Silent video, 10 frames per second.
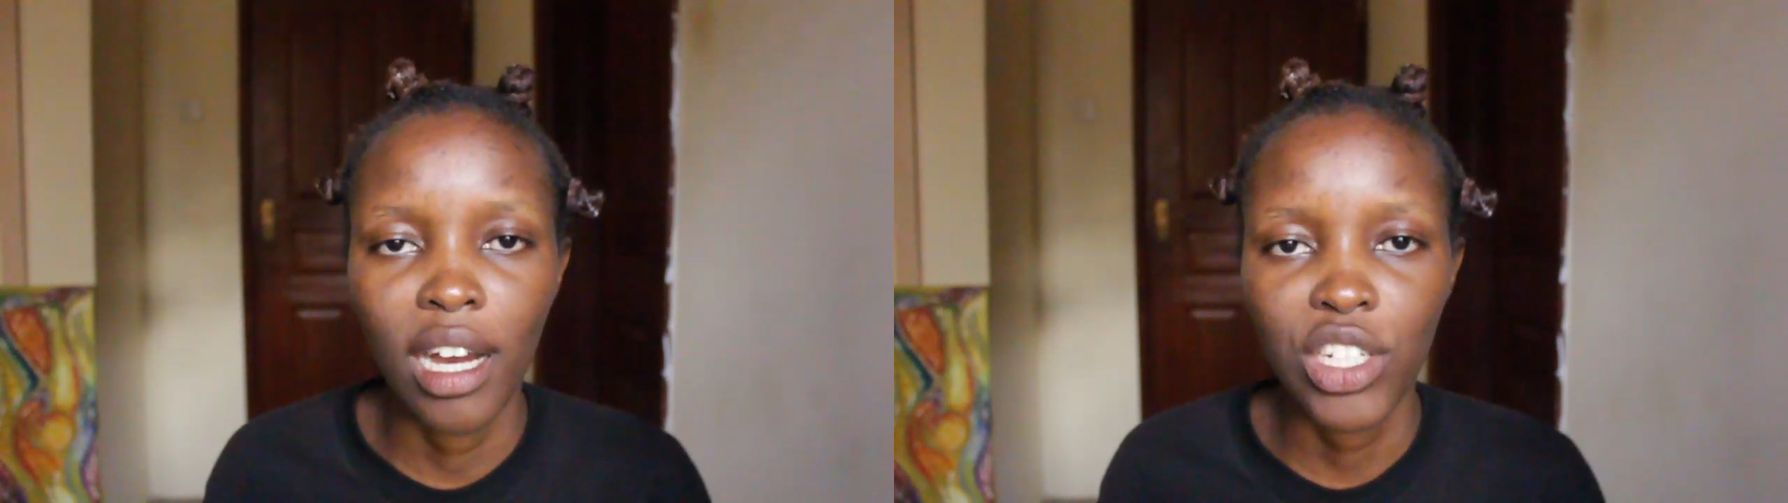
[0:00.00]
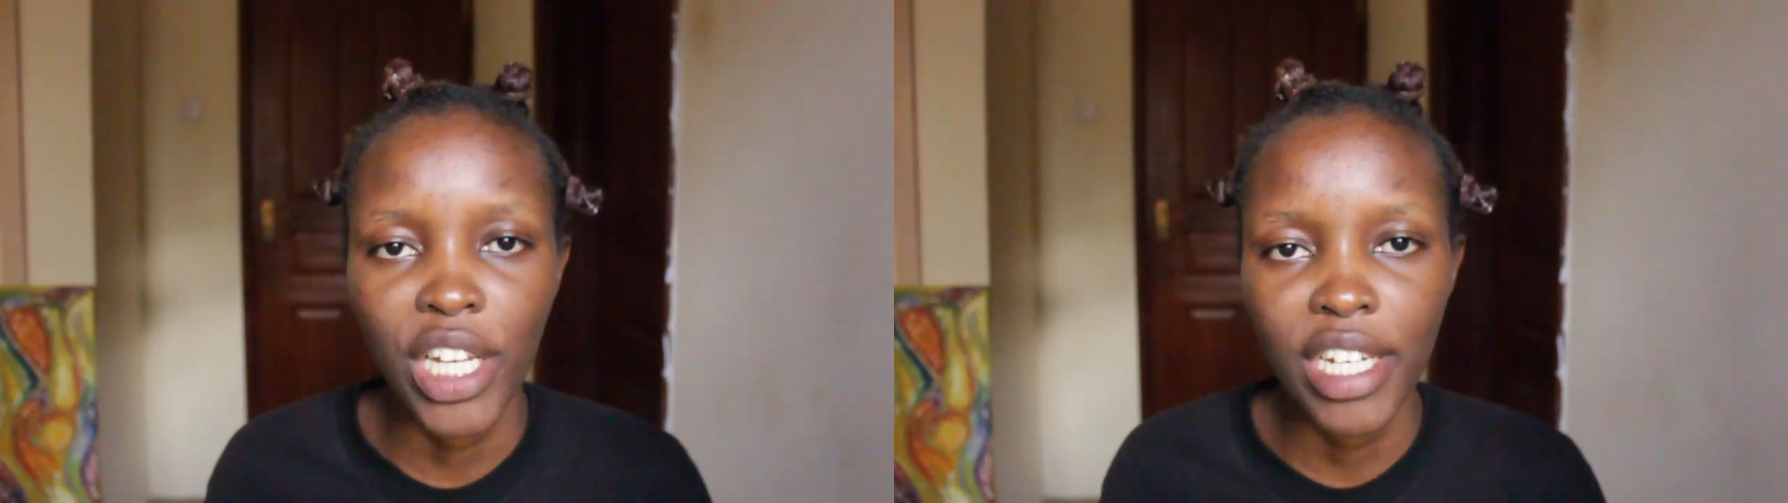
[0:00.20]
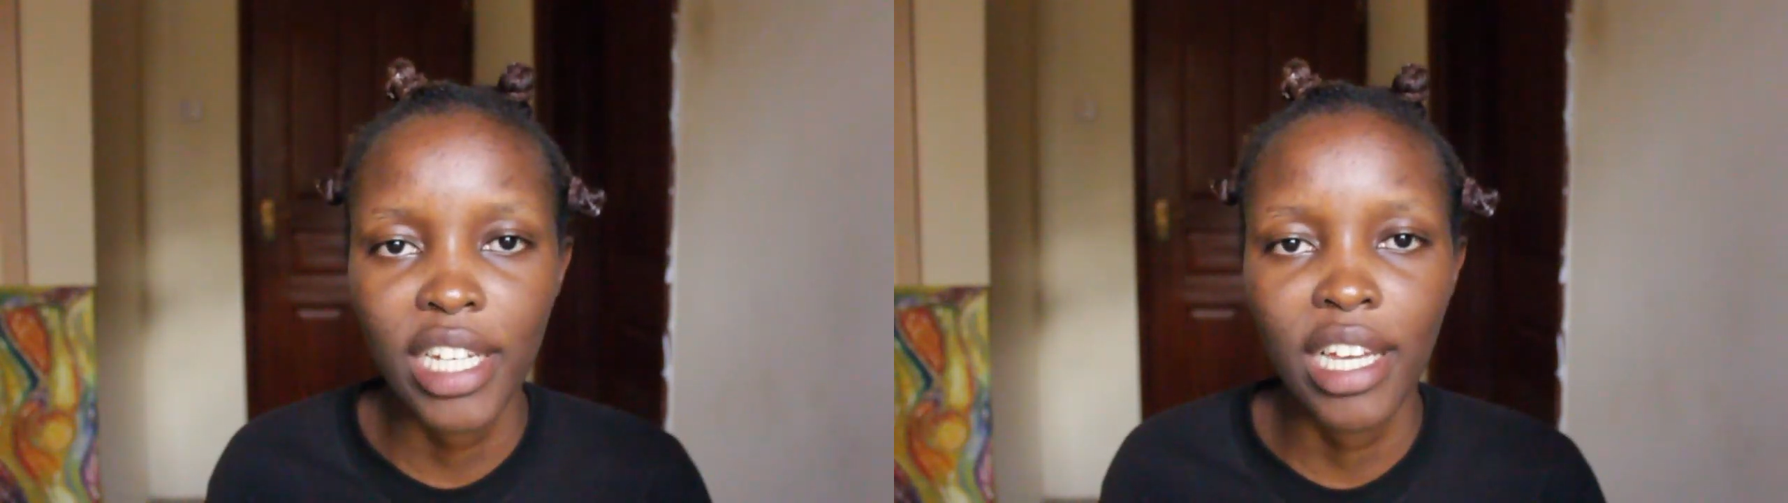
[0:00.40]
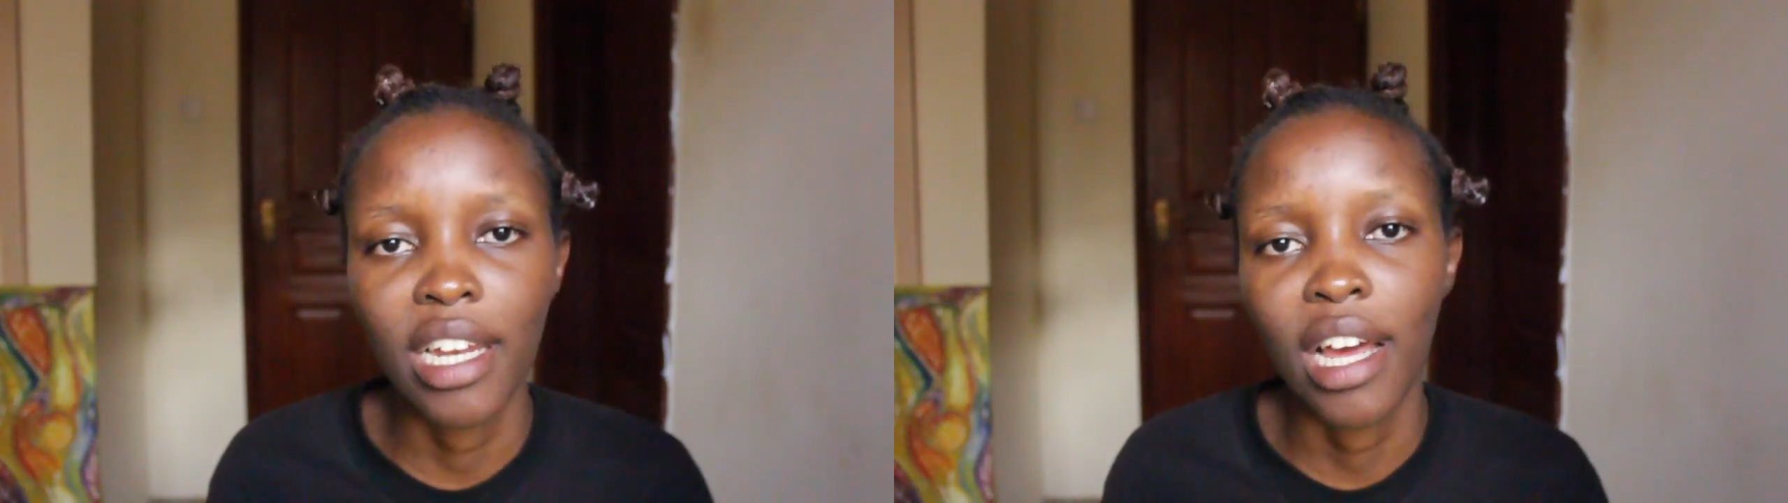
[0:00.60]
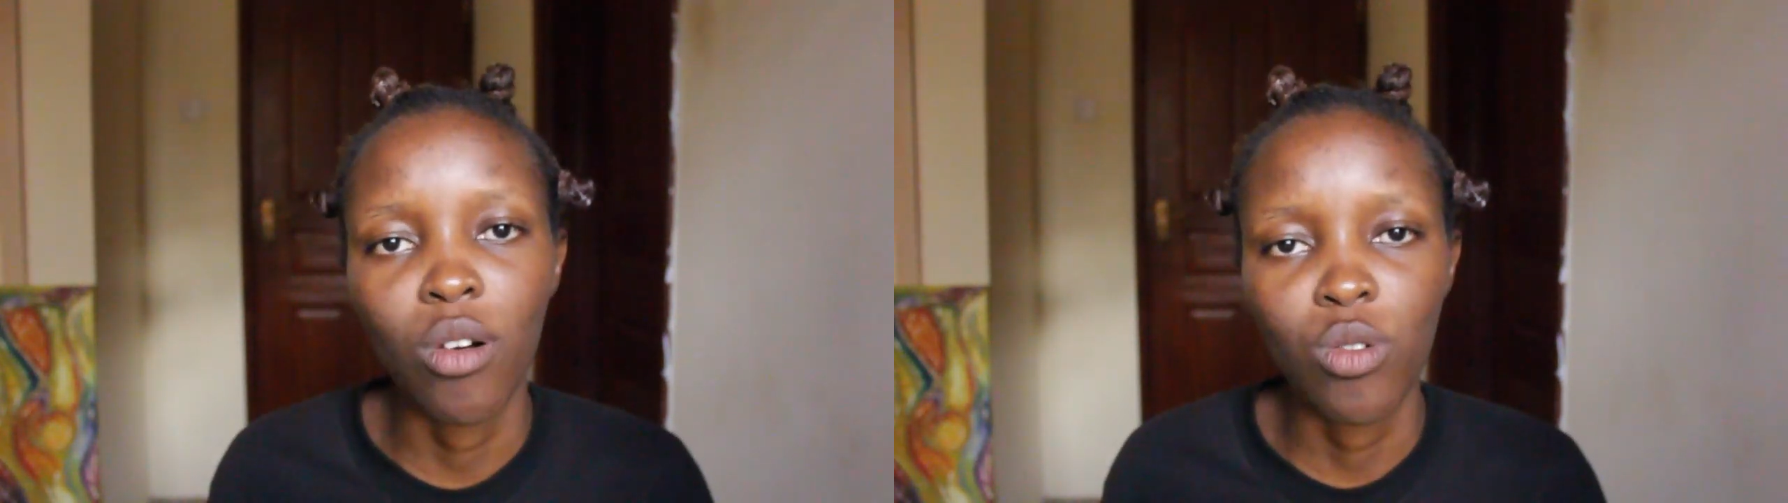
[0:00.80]
shedding
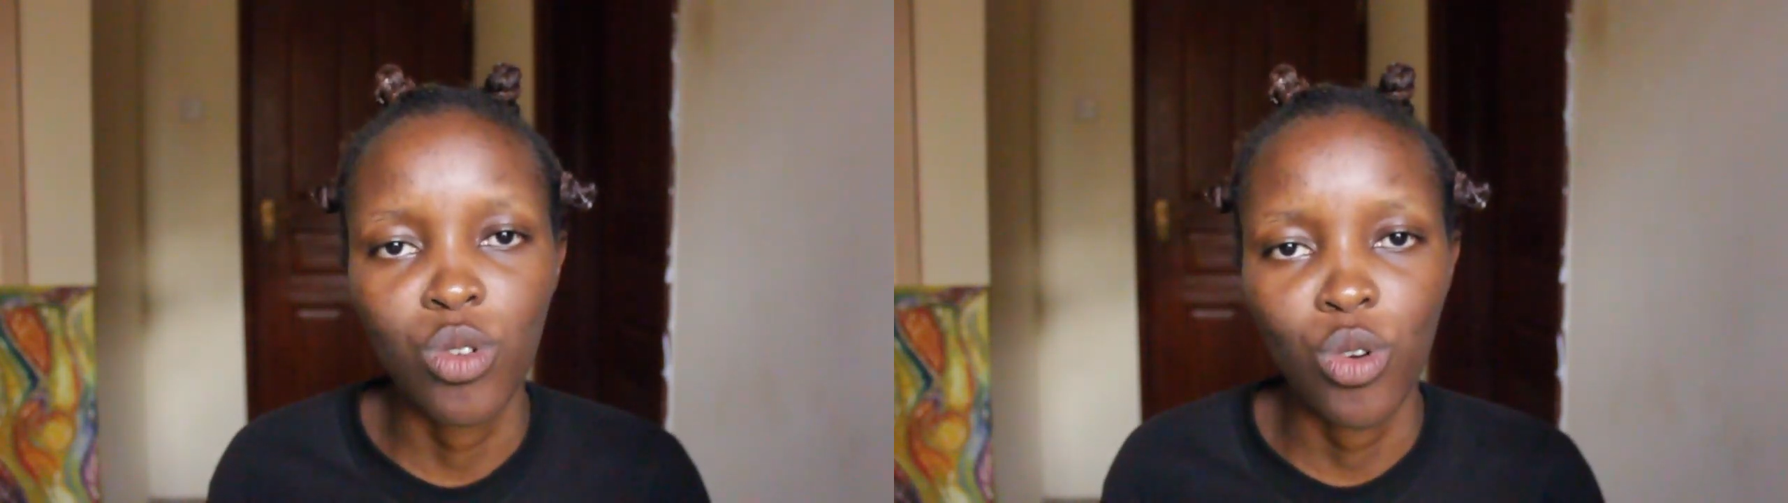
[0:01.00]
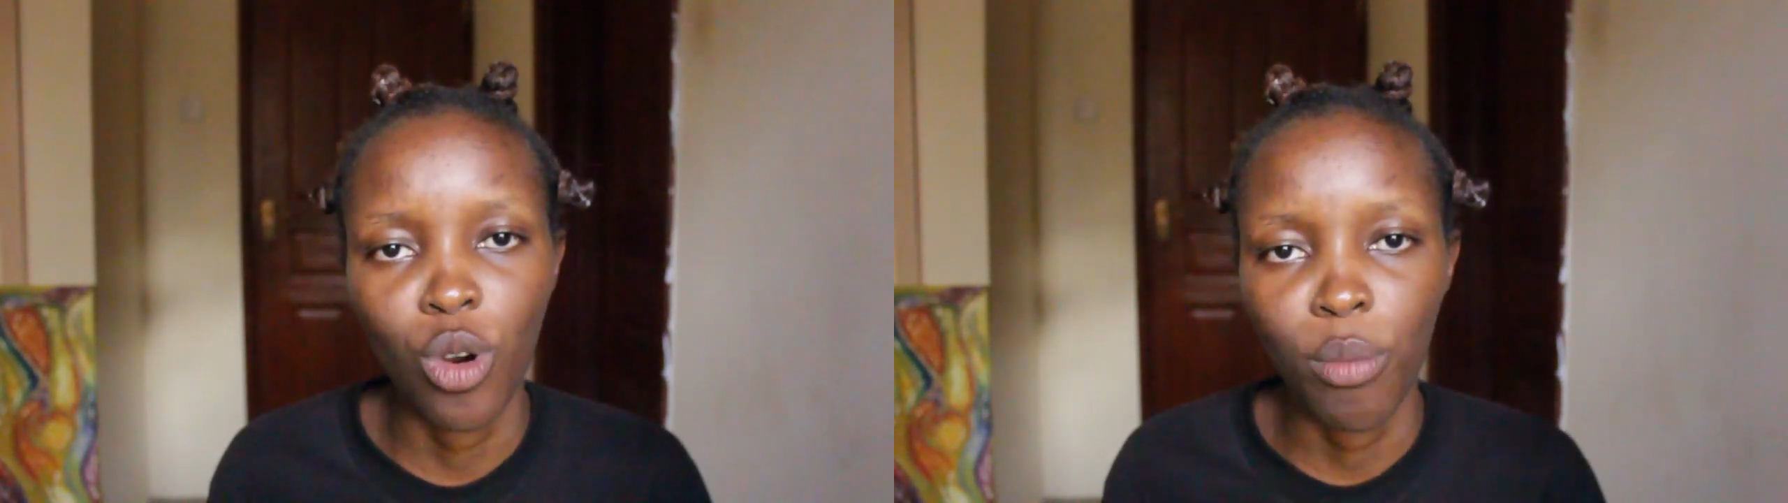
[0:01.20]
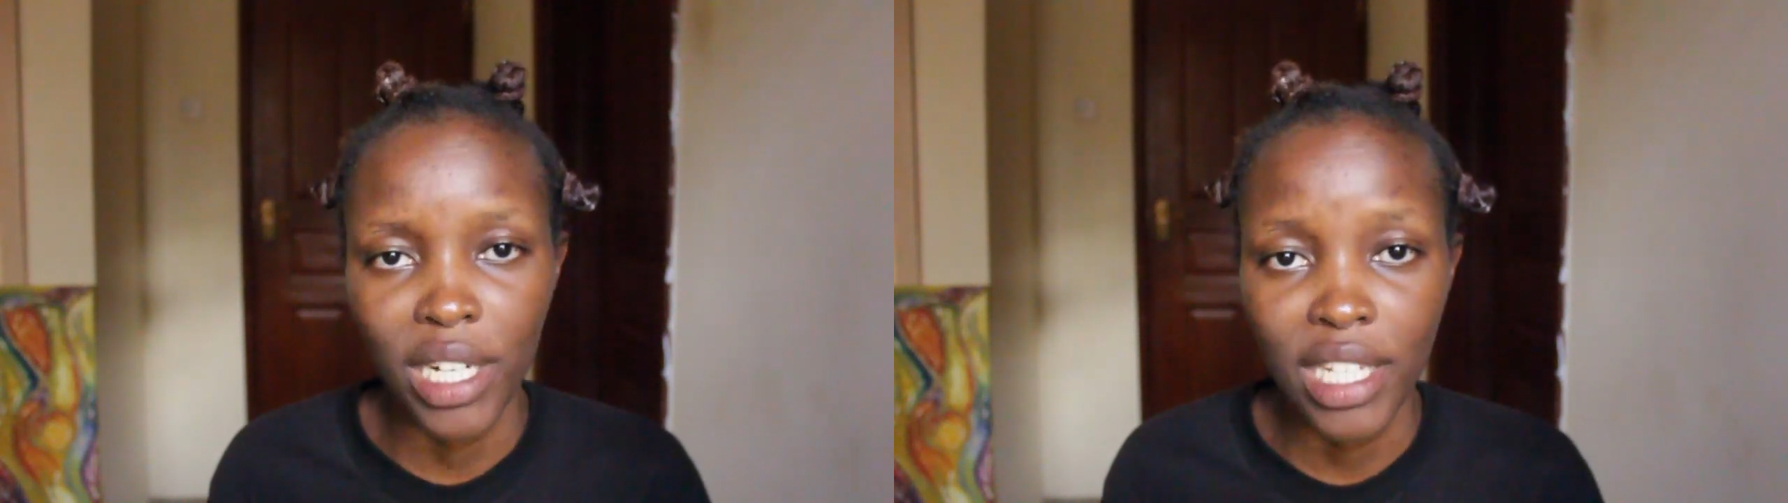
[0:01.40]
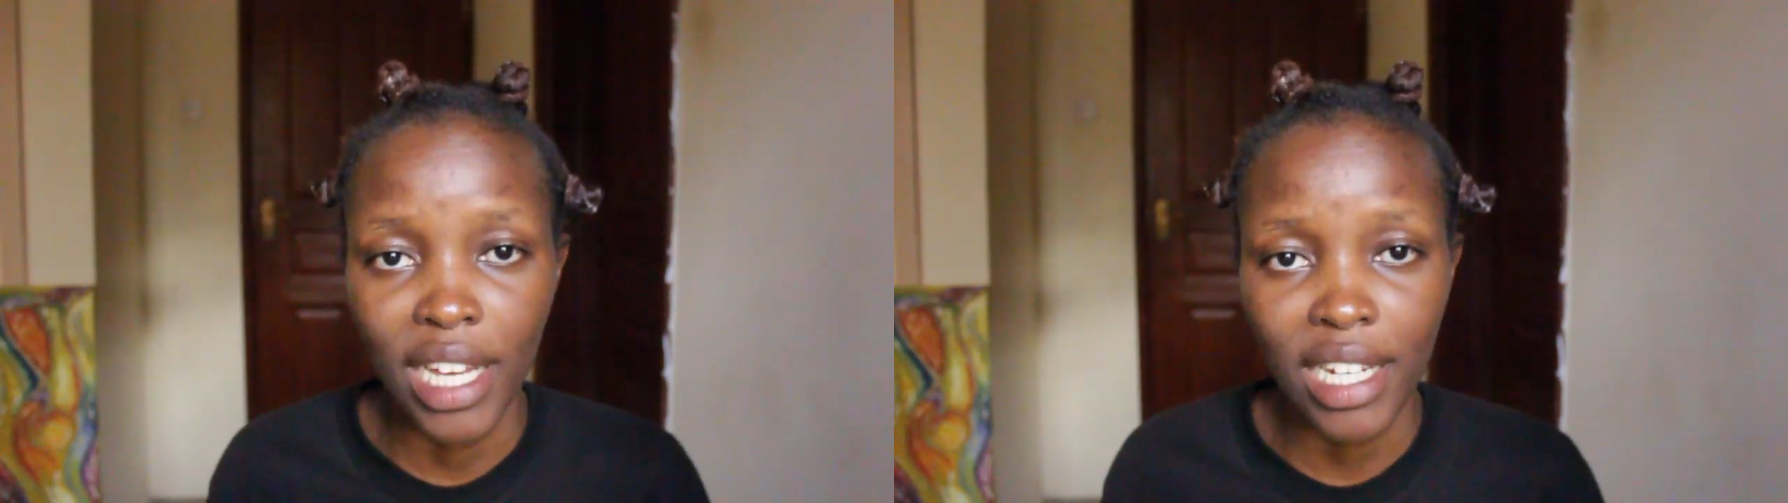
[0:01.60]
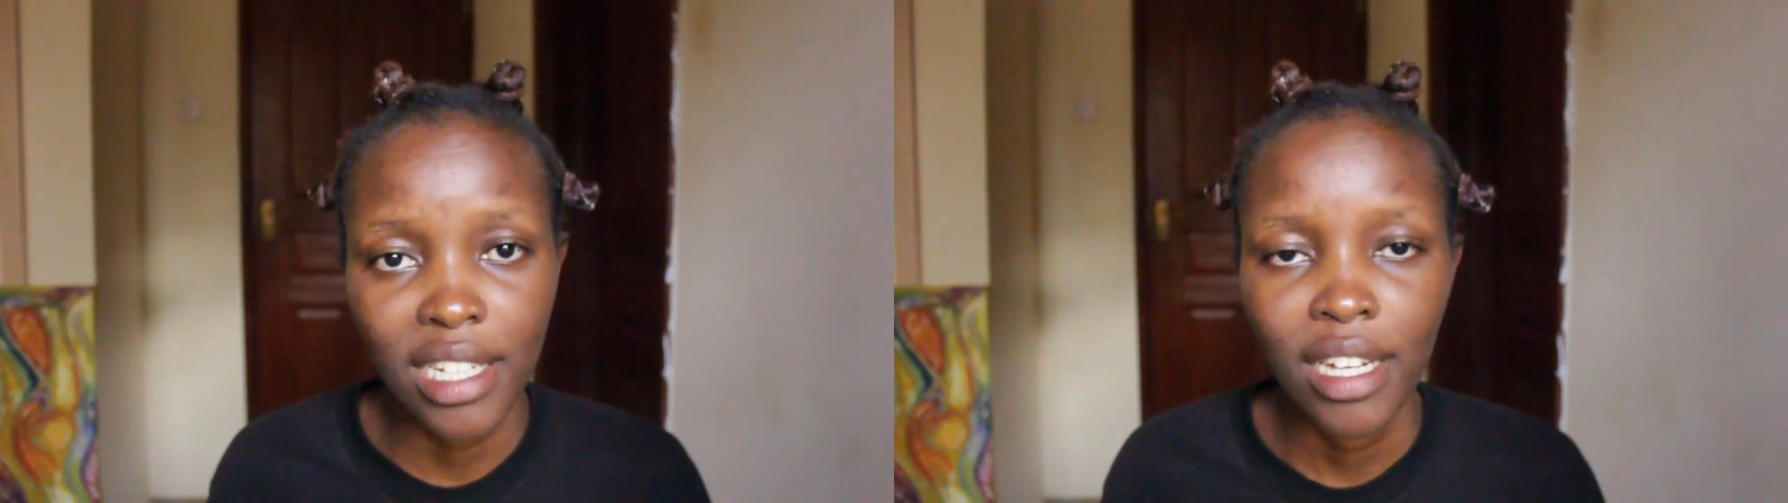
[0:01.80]
and how to combat
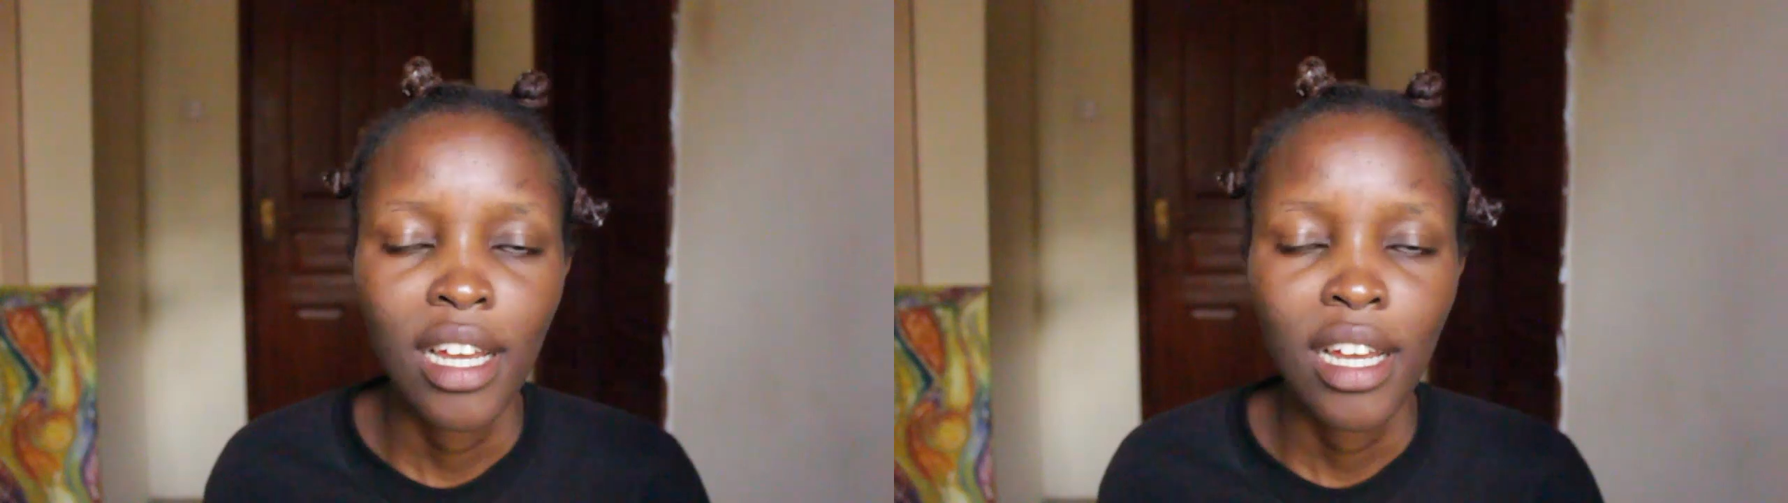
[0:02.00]
that,